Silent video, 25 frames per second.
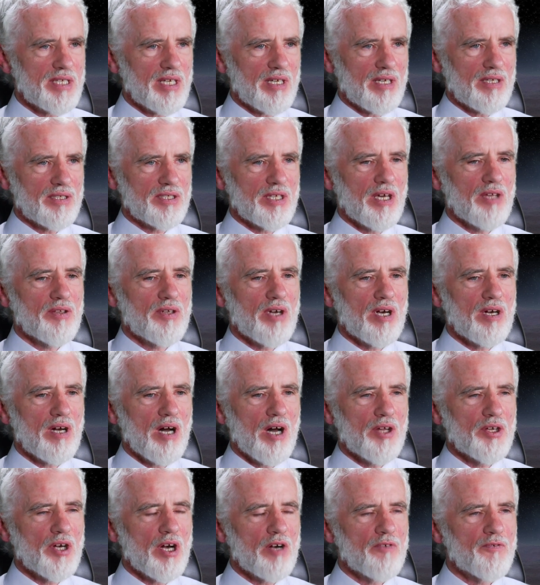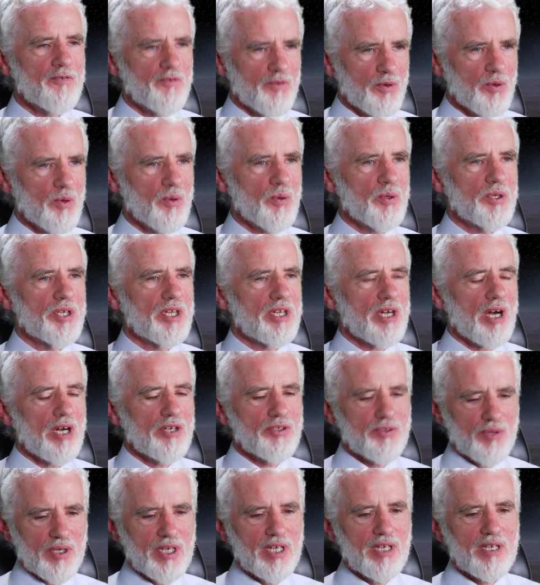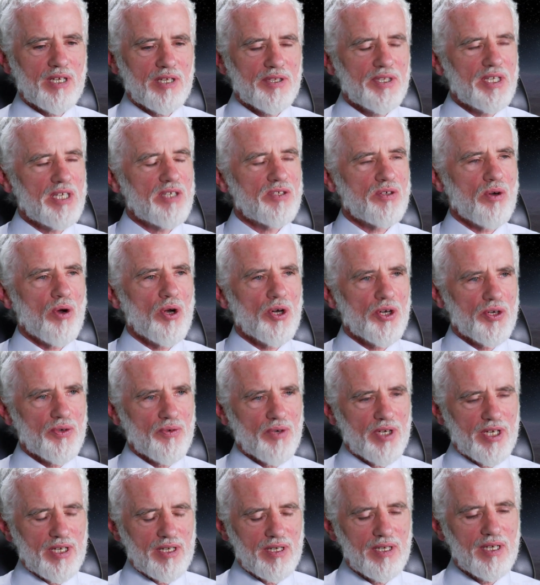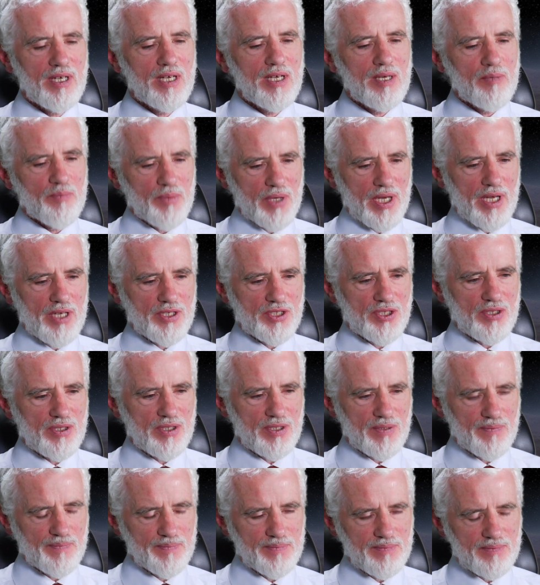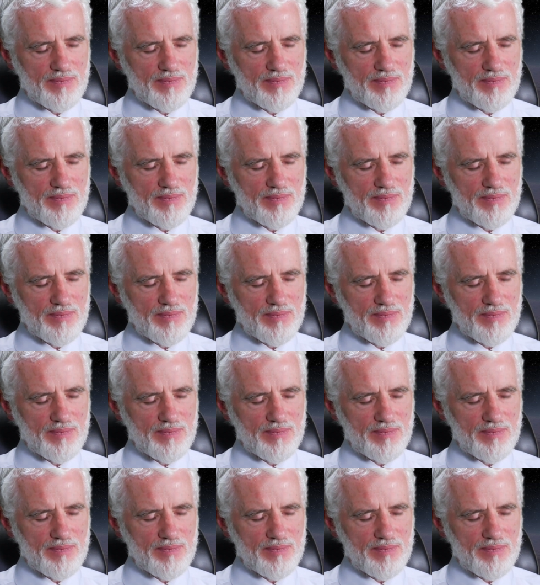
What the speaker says: things, on our food and our drink and these ordinary pleasures.